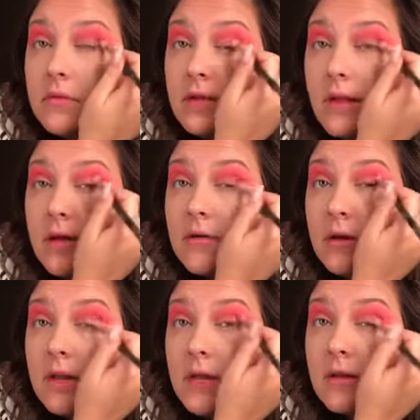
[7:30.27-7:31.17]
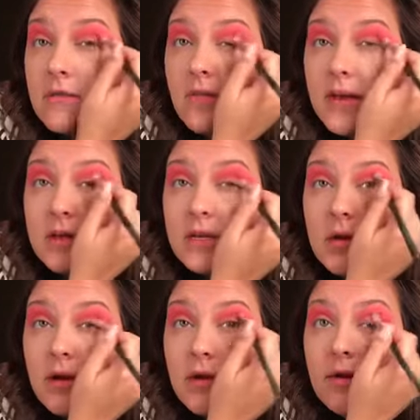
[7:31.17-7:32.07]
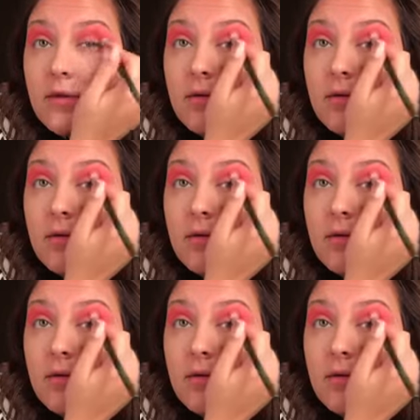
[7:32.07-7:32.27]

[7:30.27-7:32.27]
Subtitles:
Get that gradient effect here.